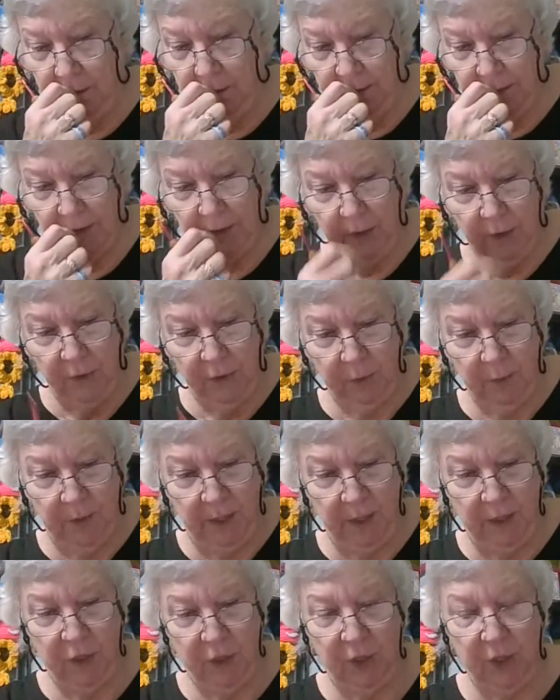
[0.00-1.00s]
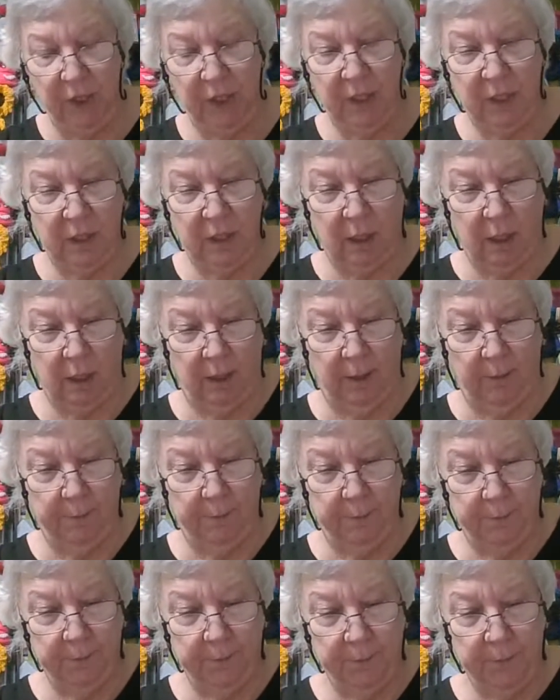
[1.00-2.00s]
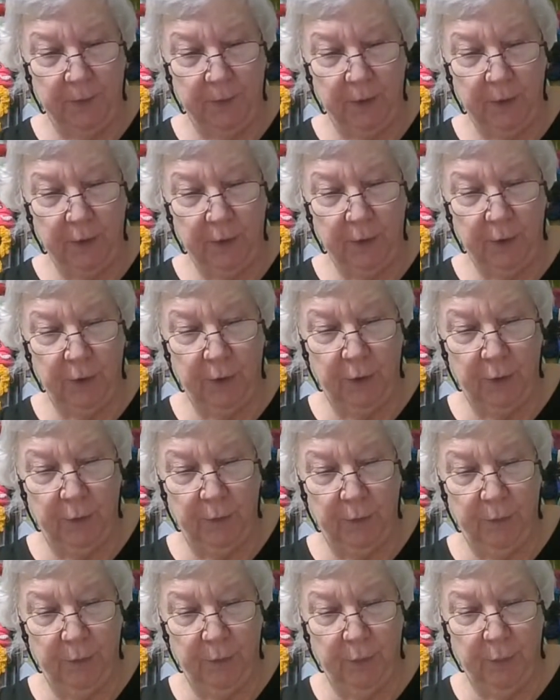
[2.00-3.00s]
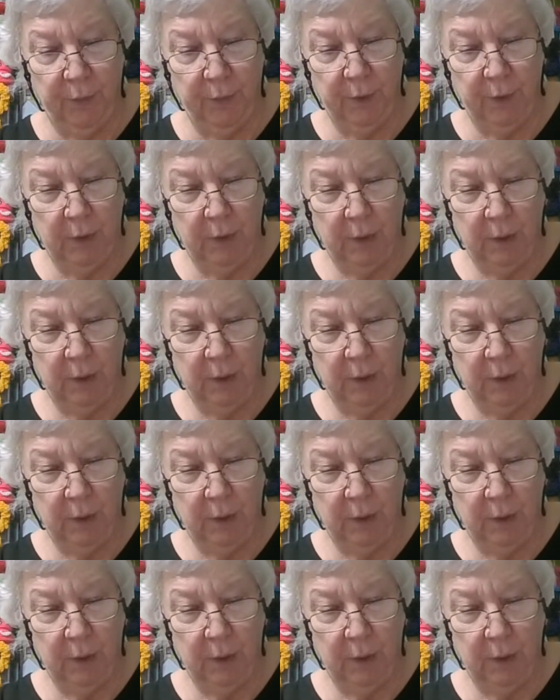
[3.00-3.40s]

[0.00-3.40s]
Excuse me. It just you